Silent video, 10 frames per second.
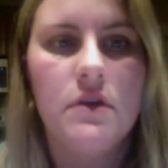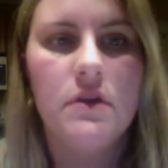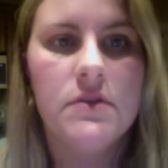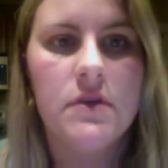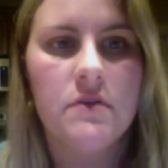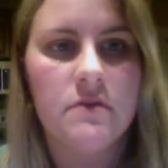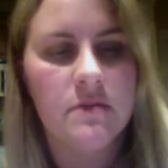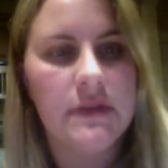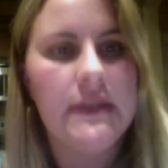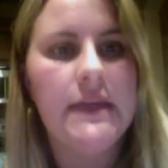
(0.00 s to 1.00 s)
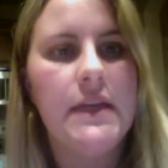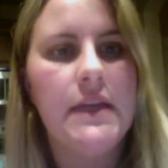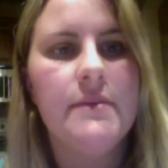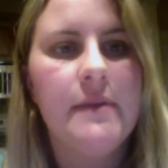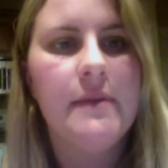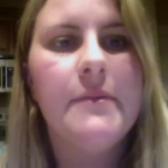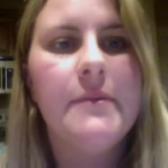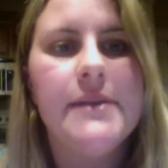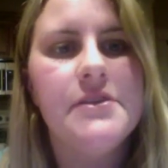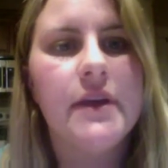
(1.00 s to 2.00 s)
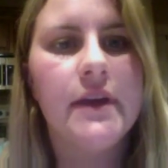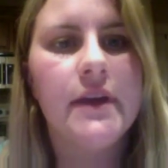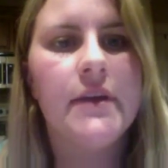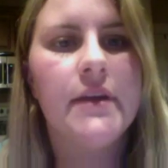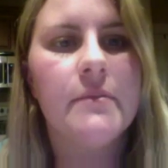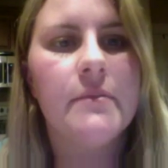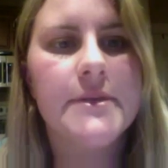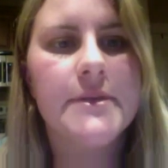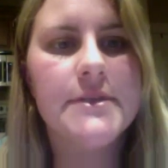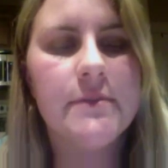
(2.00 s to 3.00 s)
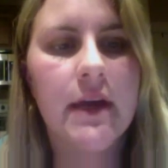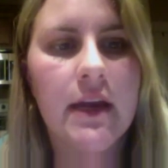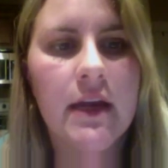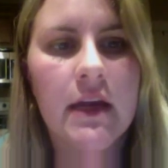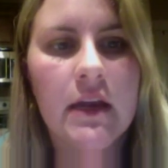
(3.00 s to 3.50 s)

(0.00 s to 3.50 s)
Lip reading: So completed the preparation, participated.